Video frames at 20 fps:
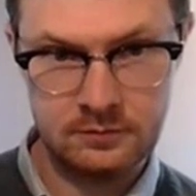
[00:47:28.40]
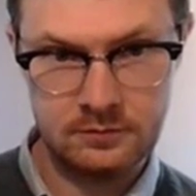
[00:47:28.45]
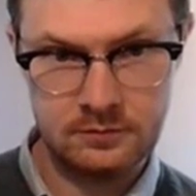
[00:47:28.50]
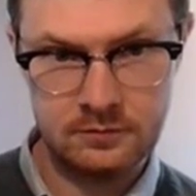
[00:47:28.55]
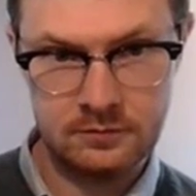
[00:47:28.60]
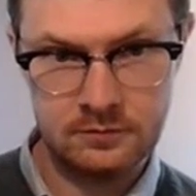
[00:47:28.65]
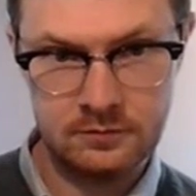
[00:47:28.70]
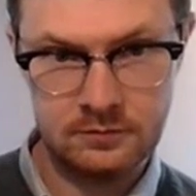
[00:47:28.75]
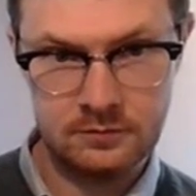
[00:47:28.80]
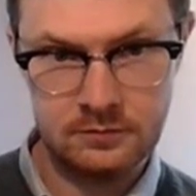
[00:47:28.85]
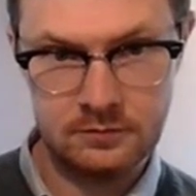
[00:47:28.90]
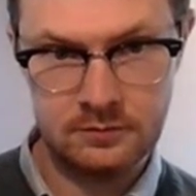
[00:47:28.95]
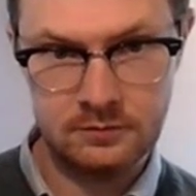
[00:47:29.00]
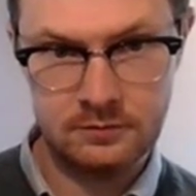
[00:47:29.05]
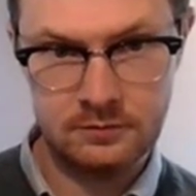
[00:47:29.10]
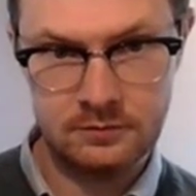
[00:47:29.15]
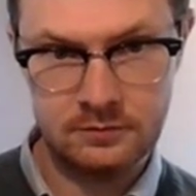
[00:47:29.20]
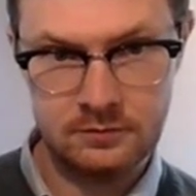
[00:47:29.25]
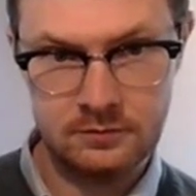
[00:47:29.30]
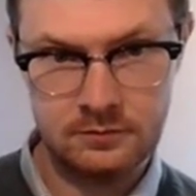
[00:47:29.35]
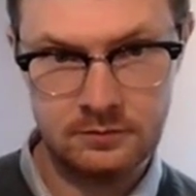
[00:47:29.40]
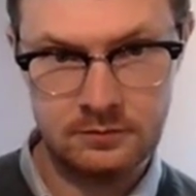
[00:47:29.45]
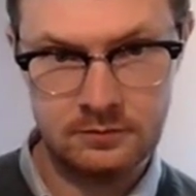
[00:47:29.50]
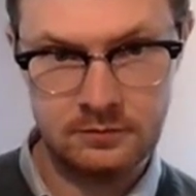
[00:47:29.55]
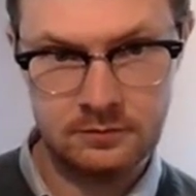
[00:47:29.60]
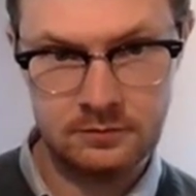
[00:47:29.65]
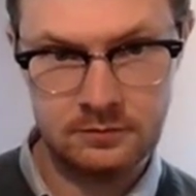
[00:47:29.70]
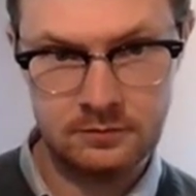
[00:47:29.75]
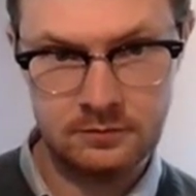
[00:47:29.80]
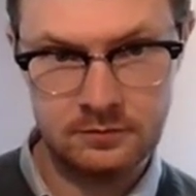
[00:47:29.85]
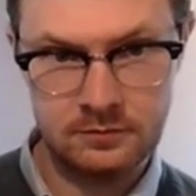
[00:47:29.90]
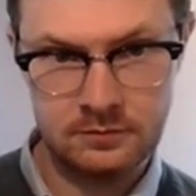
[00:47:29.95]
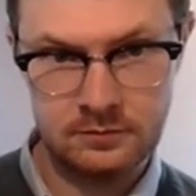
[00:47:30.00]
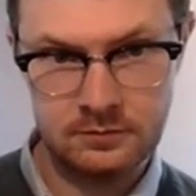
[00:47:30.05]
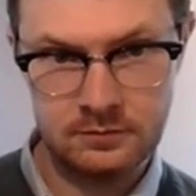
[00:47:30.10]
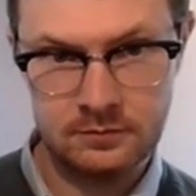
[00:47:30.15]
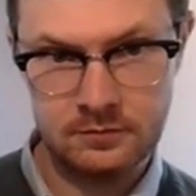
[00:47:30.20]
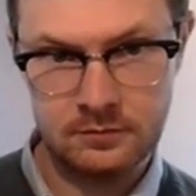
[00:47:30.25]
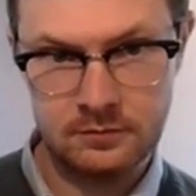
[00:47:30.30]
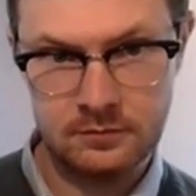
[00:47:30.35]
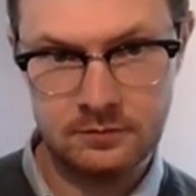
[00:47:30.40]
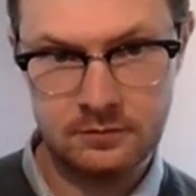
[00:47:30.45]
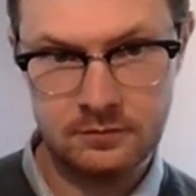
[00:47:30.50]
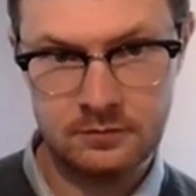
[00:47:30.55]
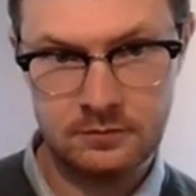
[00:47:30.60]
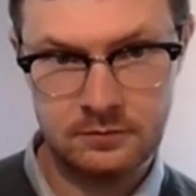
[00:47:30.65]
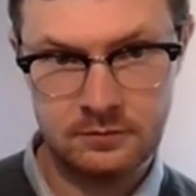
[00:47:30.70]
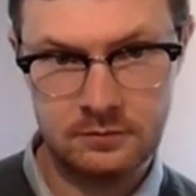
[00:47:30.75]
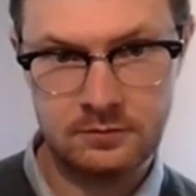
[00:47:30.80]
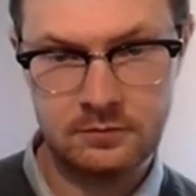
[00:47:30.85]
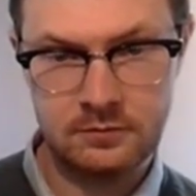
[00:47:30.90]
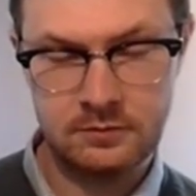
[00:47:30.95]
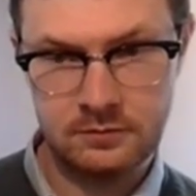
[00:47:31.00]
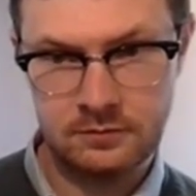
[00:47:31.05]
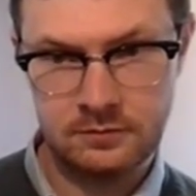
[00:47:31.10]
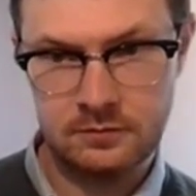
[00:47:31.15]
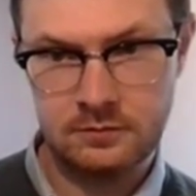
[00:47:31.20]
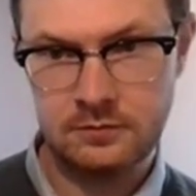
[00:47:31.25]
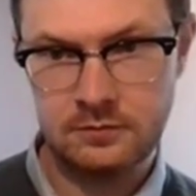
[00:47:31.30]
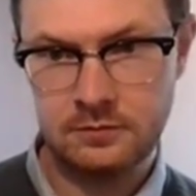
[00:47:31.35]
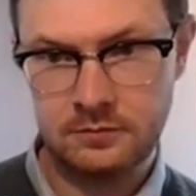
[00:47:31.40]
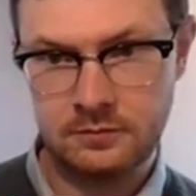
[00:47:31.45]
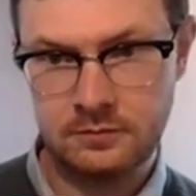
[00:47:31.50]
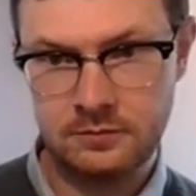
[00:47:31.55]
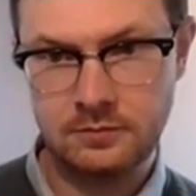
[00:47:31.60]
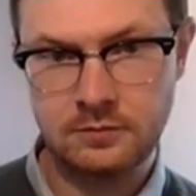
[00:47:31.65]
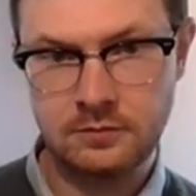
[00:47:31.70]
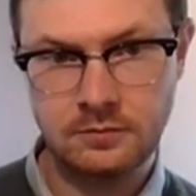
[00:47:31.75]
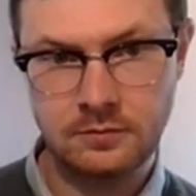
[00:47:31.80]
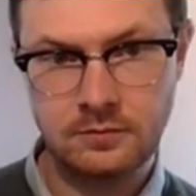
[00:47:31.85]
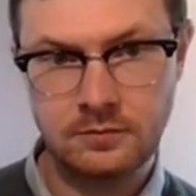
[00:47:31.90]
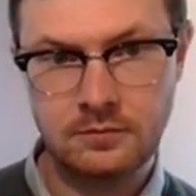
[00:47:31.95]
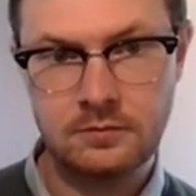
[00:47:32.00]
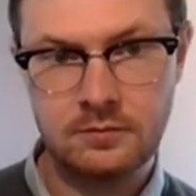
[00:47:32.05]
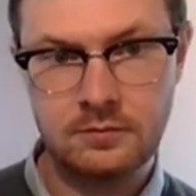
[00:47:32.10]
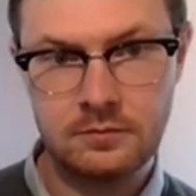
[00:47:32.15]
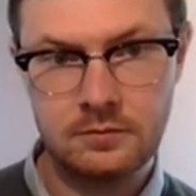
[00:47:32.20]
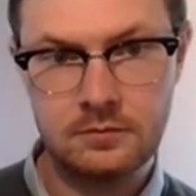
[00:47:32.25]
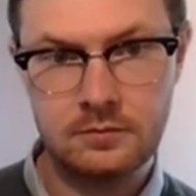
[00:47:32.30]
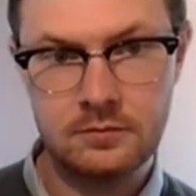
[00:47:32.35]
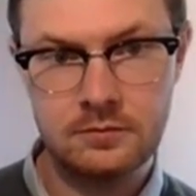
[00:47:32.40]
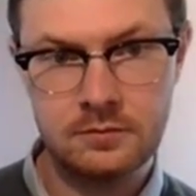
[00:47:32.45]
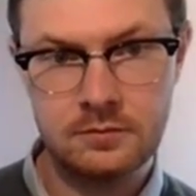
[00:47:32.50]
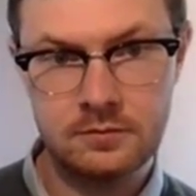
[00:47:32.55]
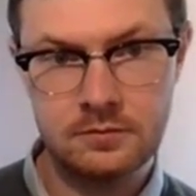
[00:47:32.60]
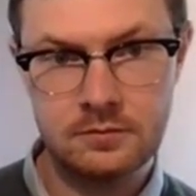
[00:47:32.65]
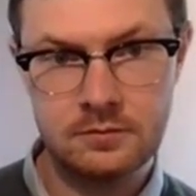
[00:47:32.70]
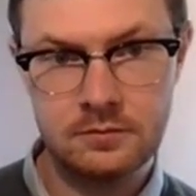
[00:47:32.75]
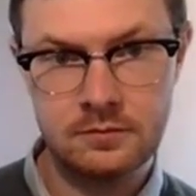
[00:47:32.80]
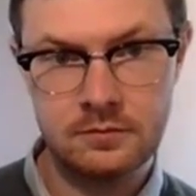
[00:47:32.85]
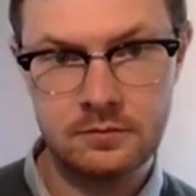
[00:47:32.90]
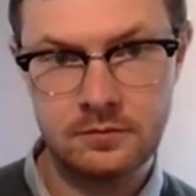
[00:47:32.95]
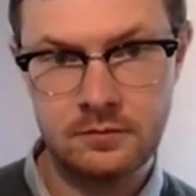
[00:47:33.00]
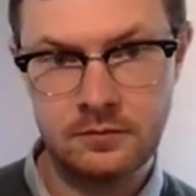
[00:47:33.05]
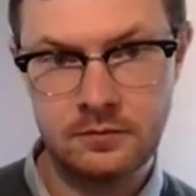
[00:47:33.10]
No words are spoken by the person on screen.